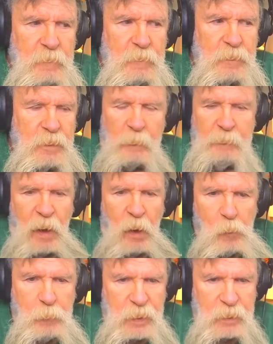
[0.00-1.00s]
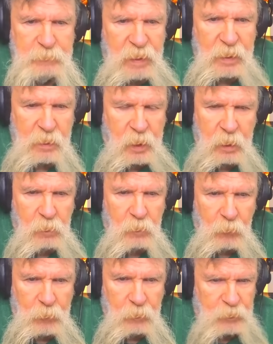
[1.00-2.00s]
the Pope had been
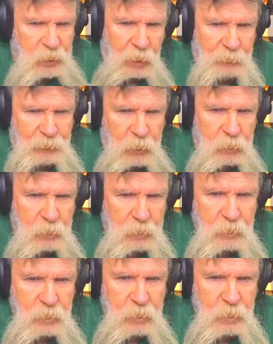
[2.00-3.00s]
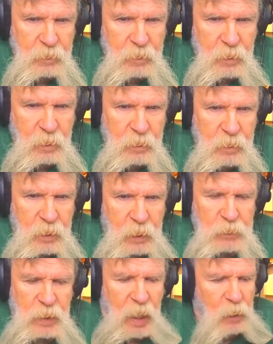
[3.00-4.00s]
killed or something. It
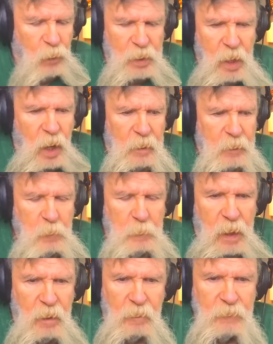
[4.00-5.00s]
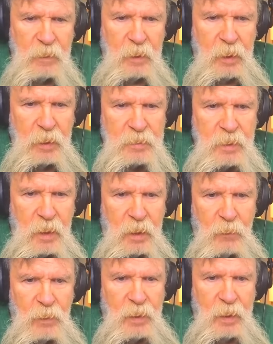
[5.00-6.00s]
was like, we got to do better than this.
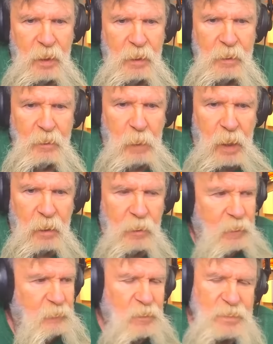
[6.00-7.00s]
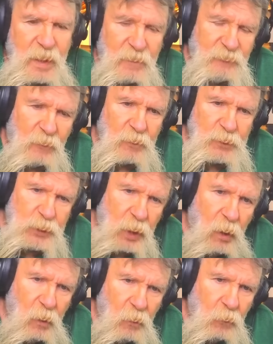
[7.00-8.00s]
We got to do better. It was our first
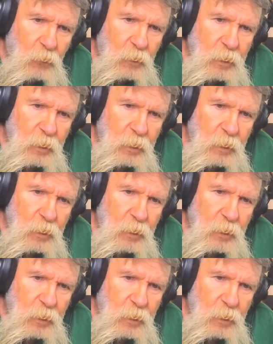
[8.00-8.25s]
show.